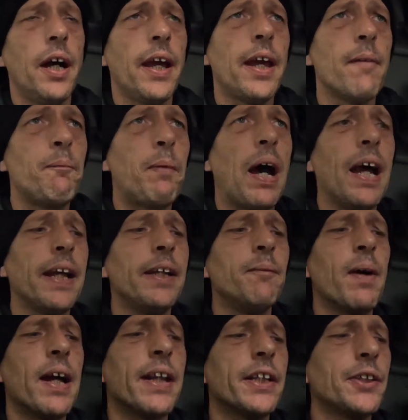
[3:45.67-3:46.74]
hip pain
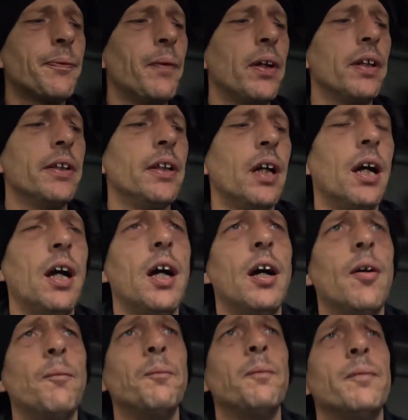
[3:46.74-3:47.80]
management
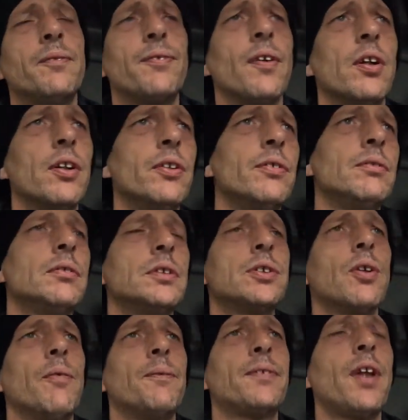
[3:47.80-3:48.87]
through
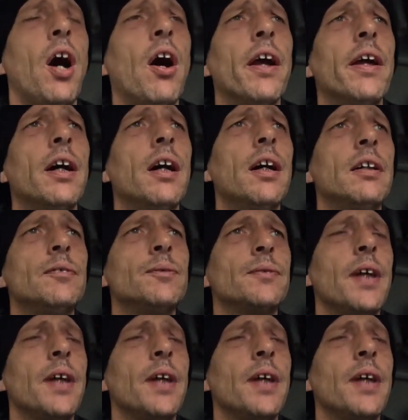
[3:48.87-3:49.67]
sort of diet,